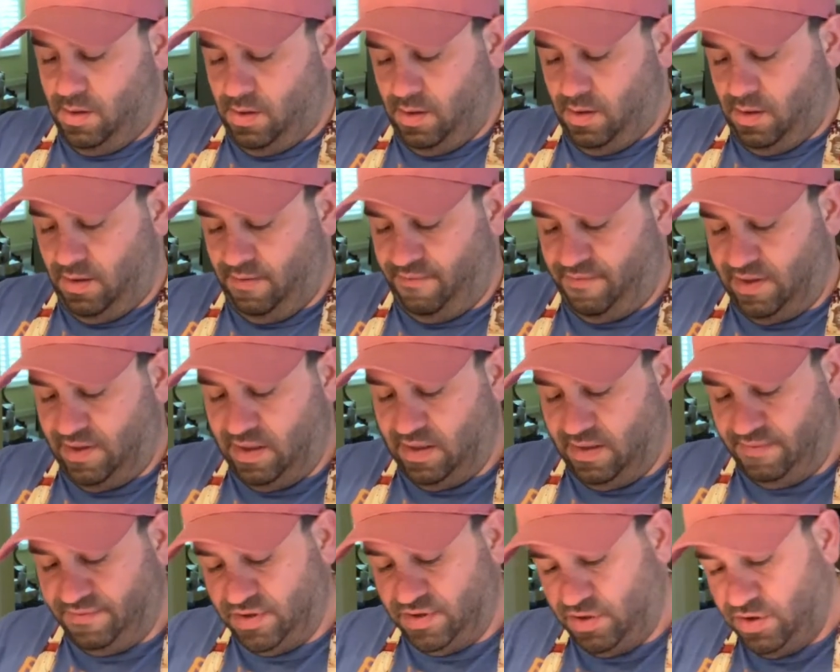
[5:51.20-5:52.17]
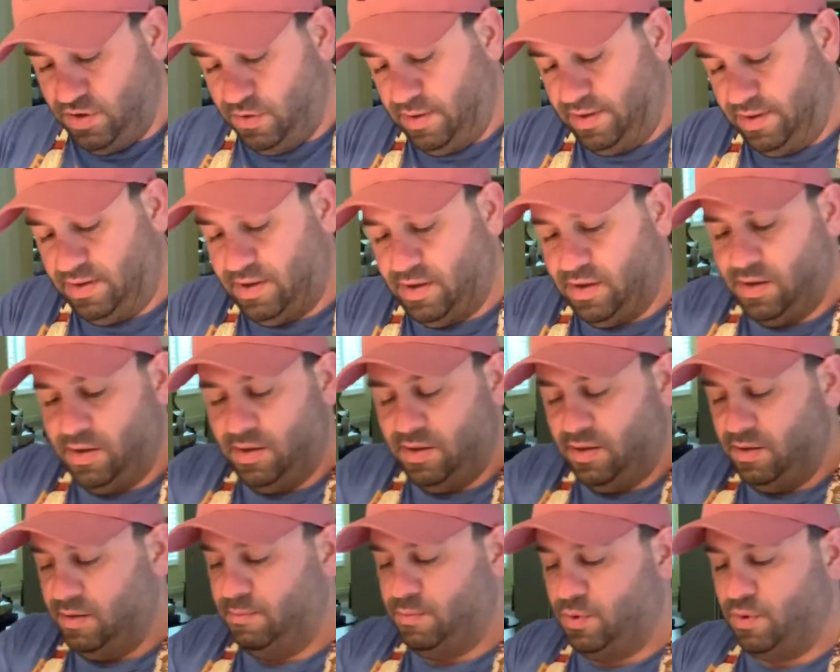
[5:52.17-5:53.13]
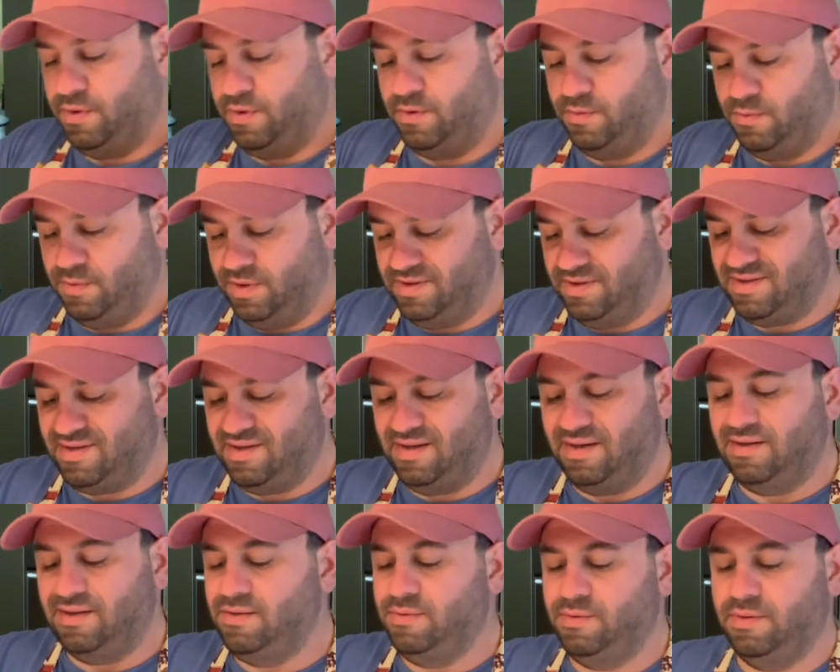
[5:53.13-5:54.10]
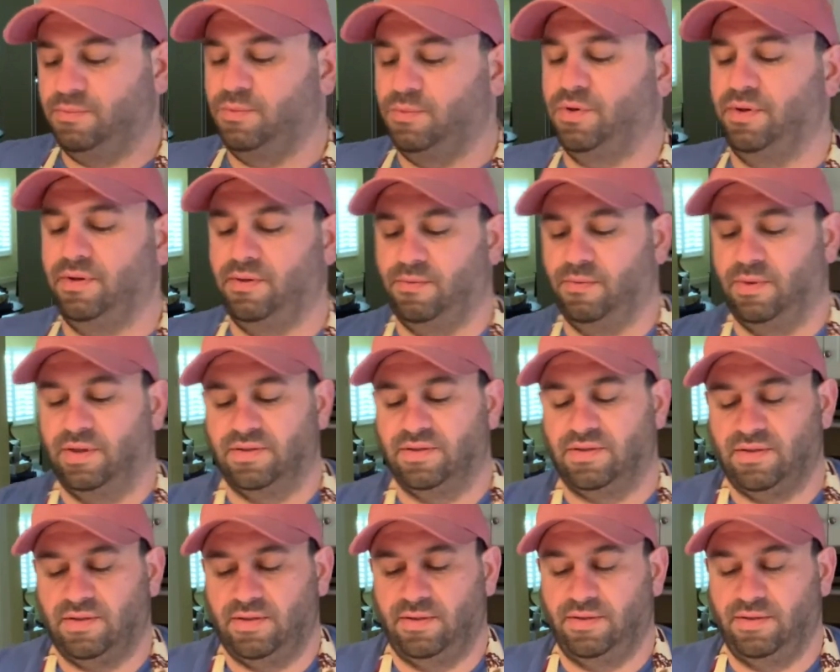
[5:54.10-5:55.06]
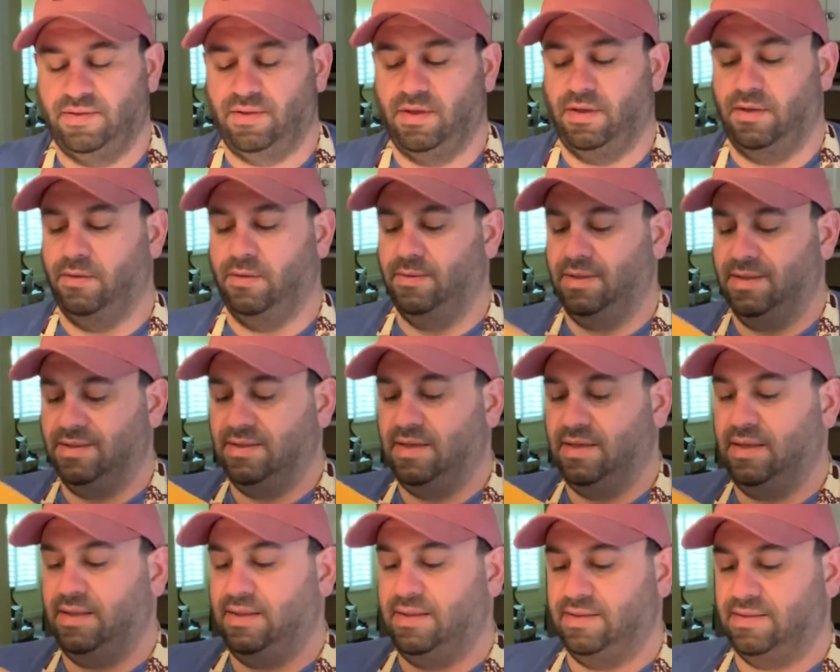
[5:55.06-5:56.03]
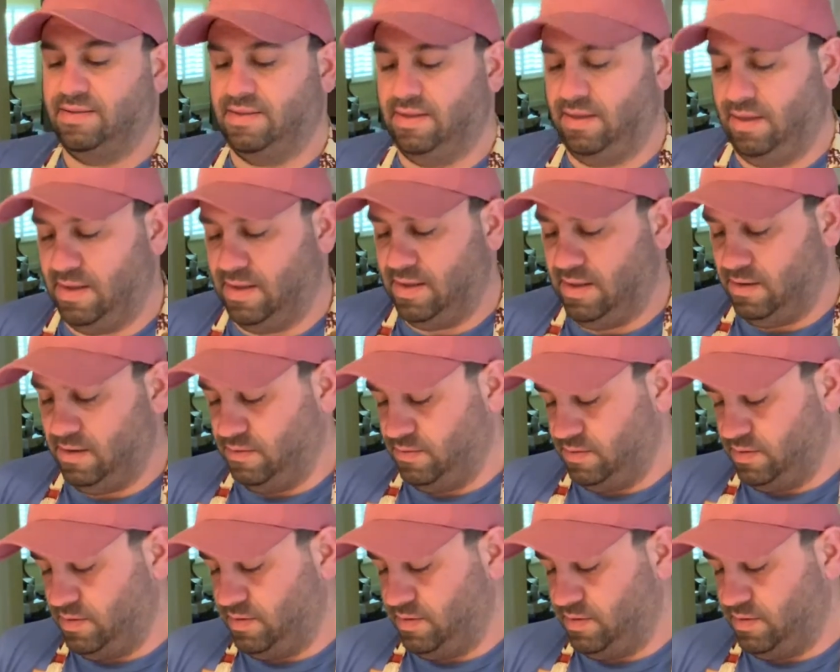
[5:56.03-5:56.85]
and if I have to do it more than once, then I do it more than once. So let's get this thing out.